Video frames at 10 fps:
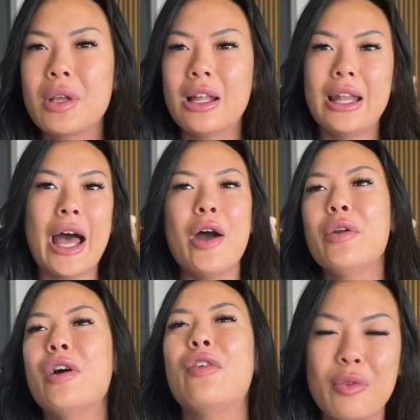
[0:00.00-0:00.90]
cloud
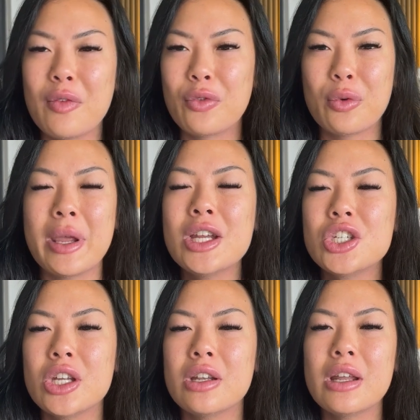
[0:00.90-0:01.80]
of
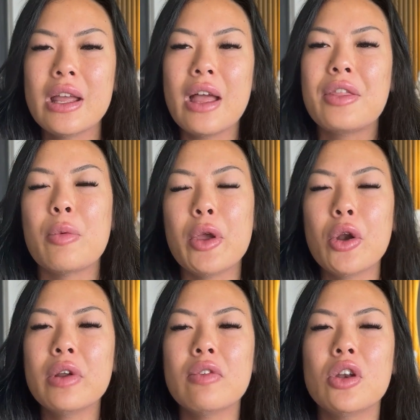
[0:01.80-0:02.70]
information that we
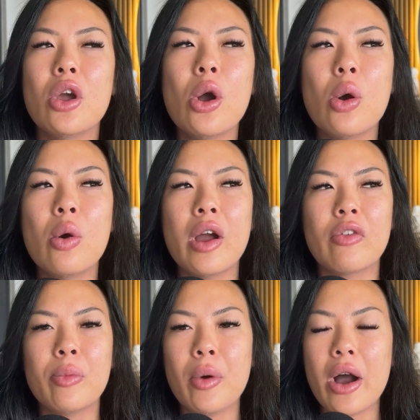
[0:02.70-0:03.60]
don't even know if our
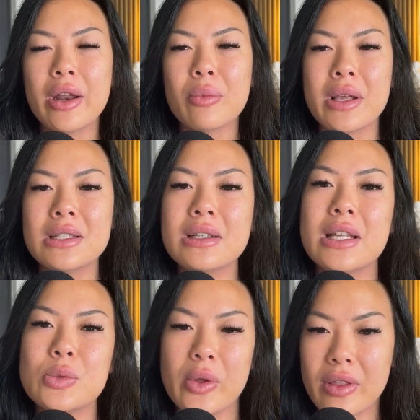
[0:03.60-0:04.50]
body
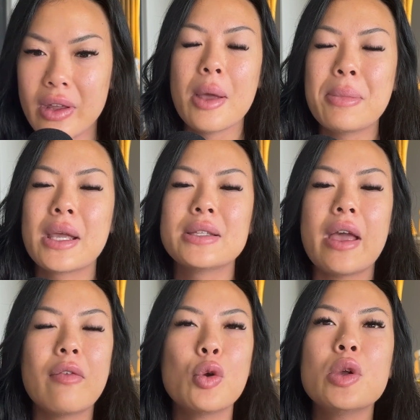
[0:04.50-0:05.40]
resonates with it, because
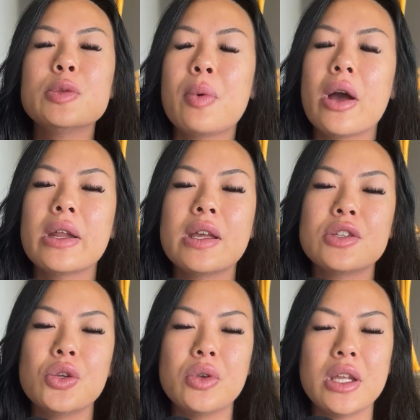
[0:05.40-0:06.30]
everyone's body is
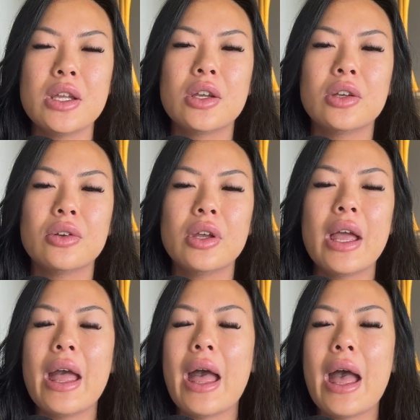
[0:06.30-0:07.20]
unique.
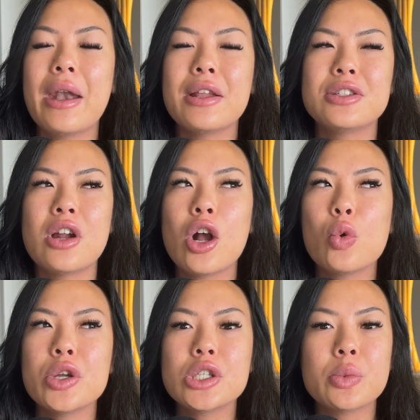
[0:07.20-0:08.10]
And it's not
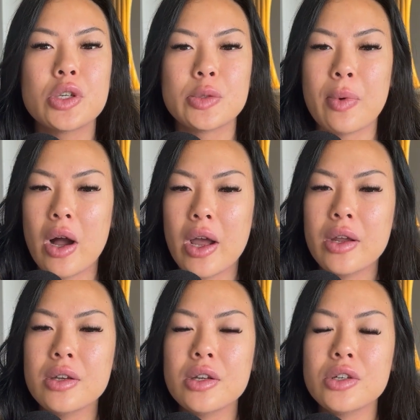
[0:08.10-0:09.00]
going to respond